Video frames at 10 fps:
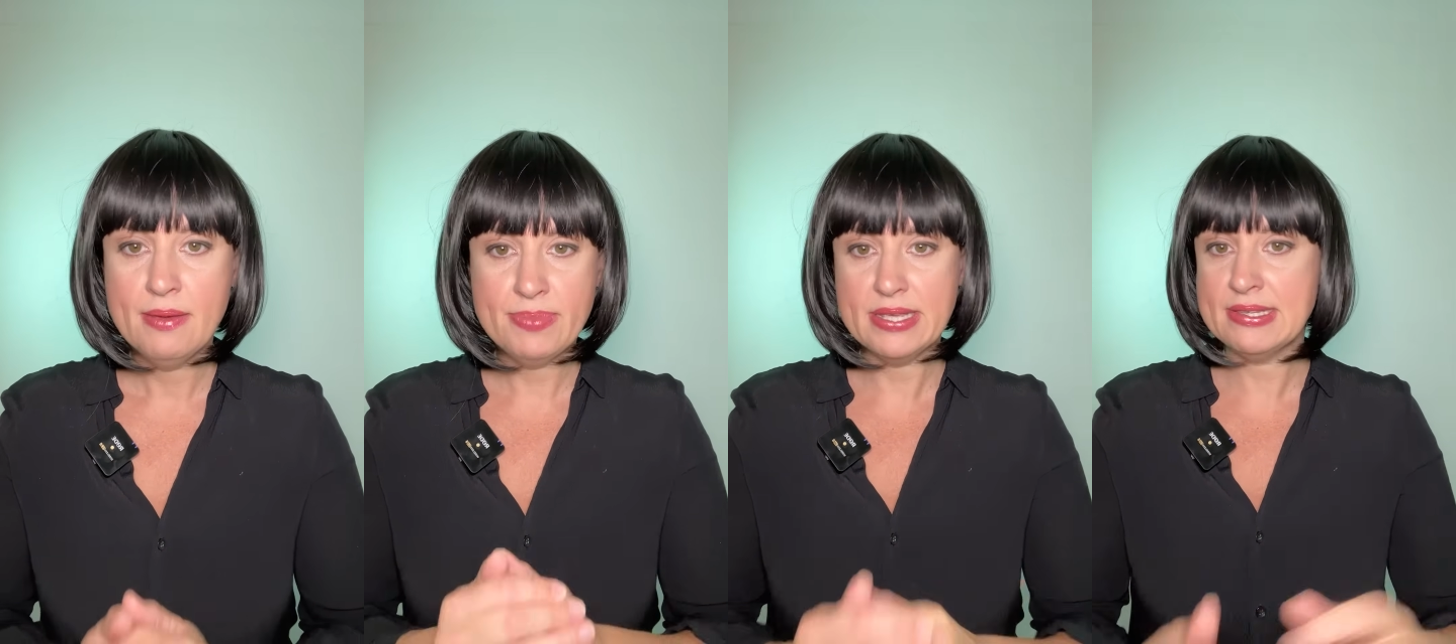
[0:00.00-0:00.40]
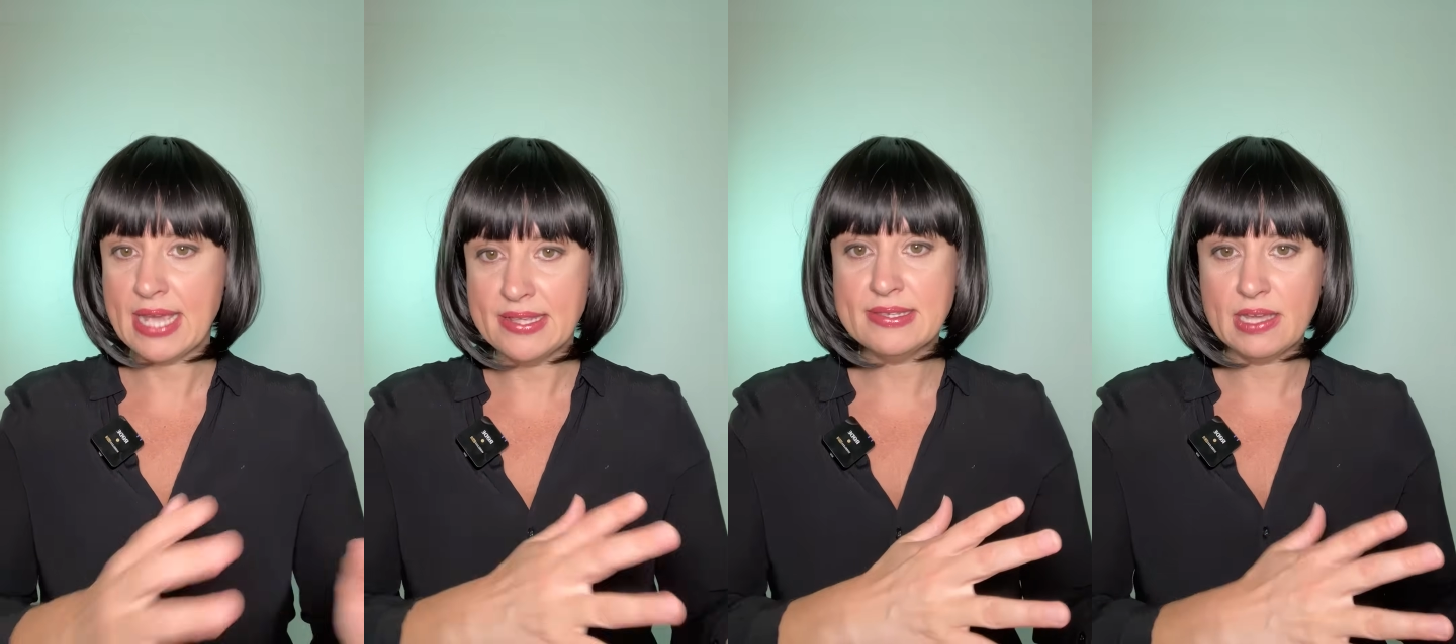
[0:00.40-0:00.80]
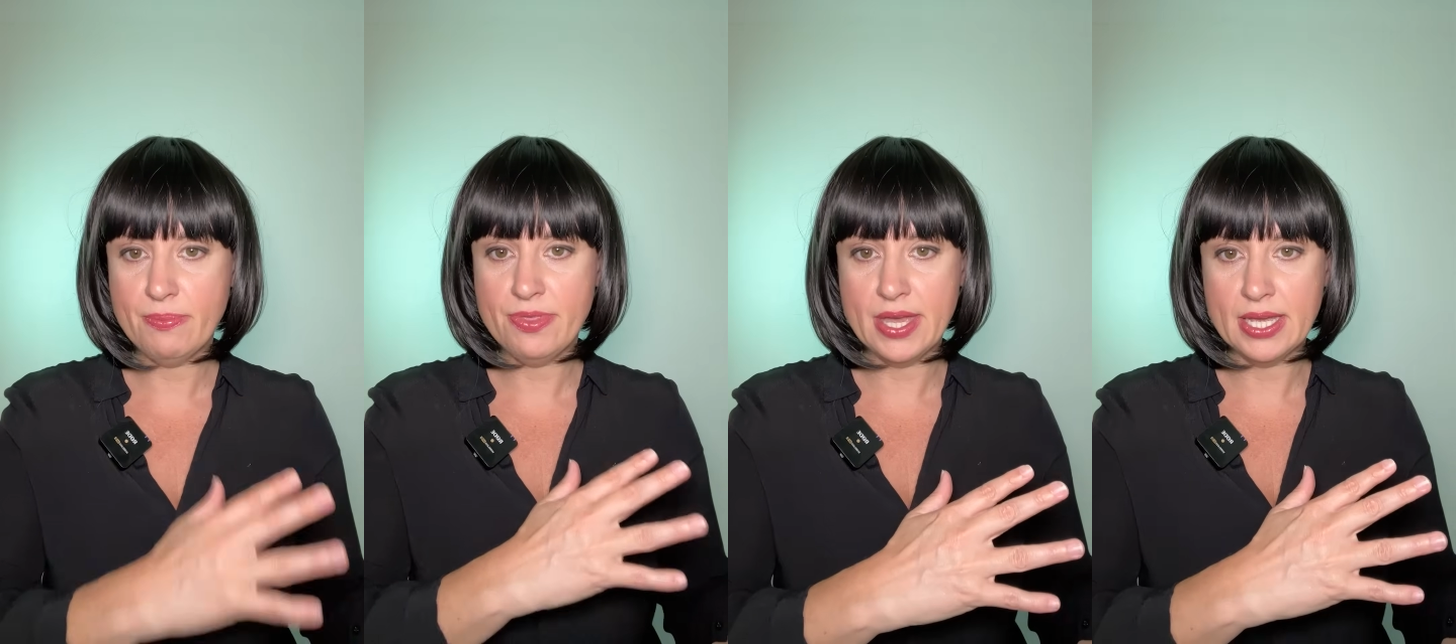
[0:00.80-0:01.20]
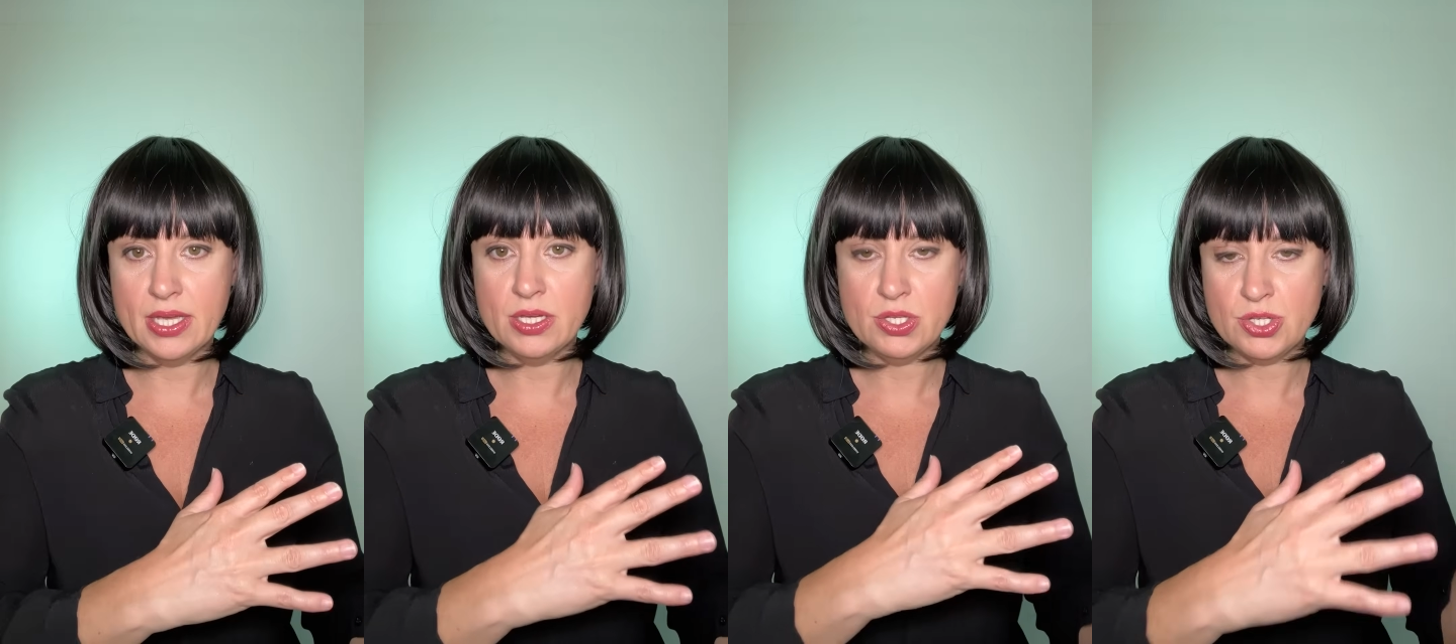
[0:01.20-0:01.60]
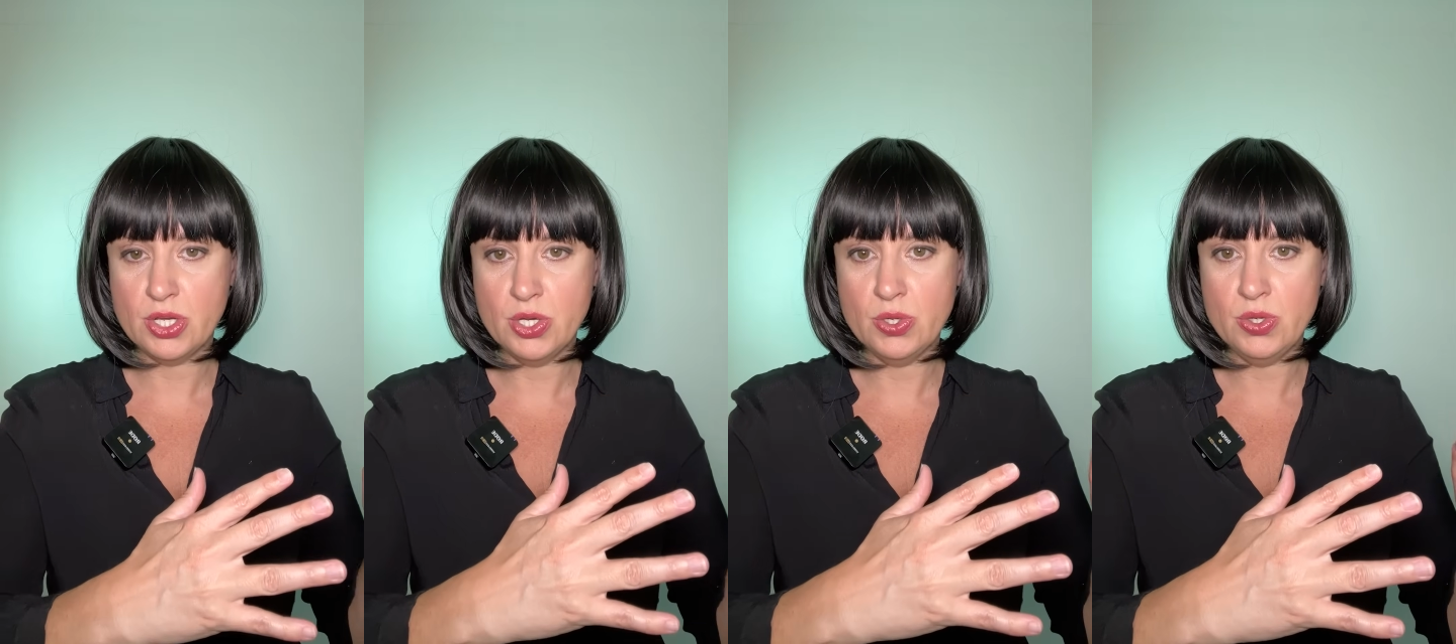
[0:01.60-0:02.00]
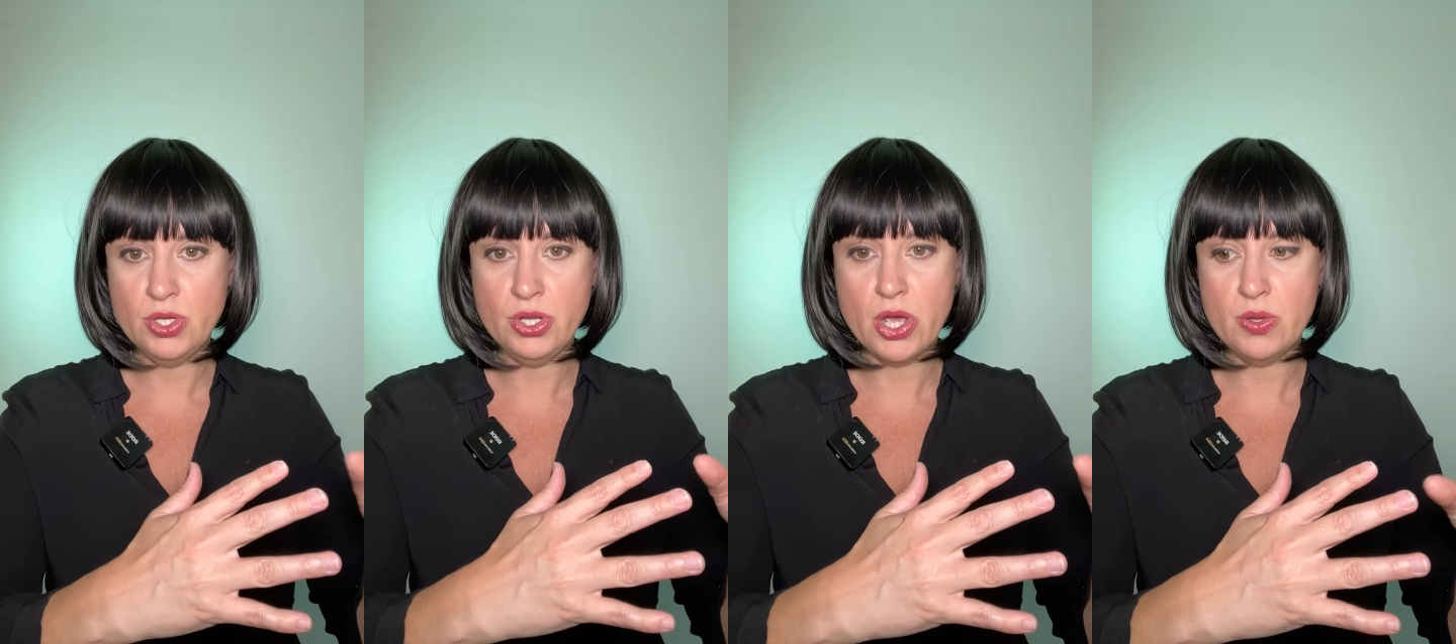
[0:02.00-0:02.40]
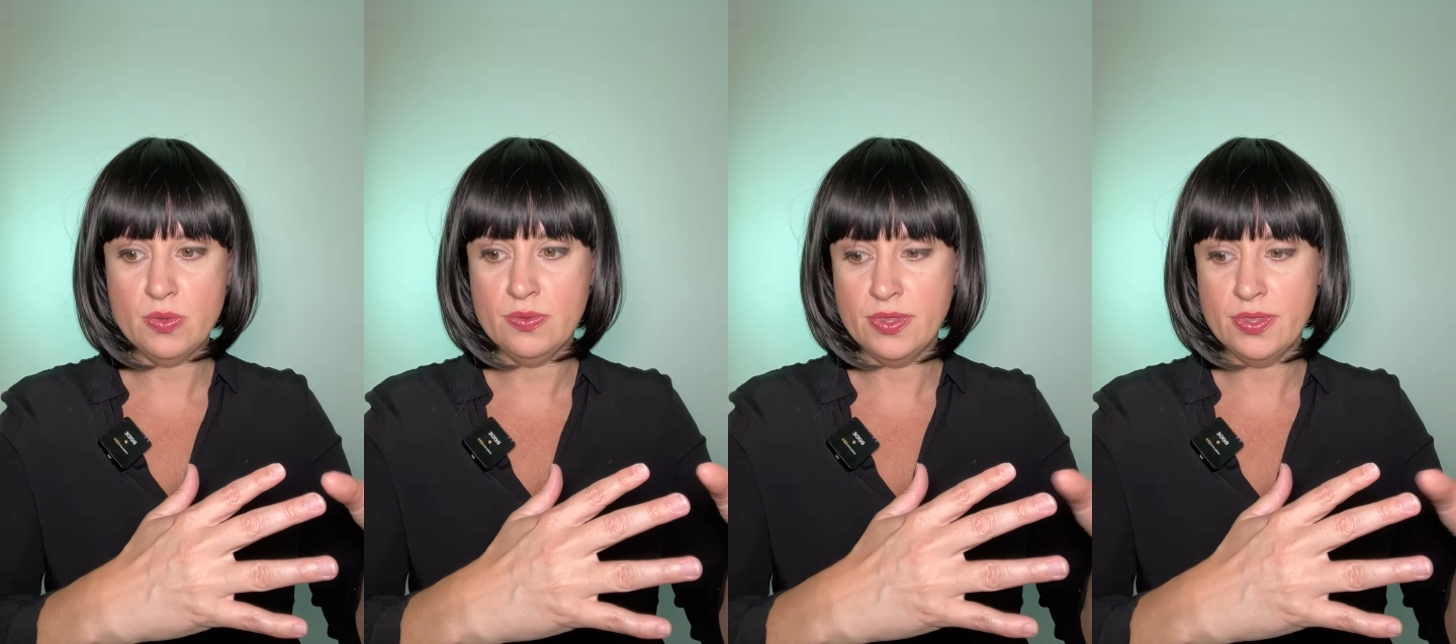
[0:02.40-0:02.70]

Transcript: but says something to,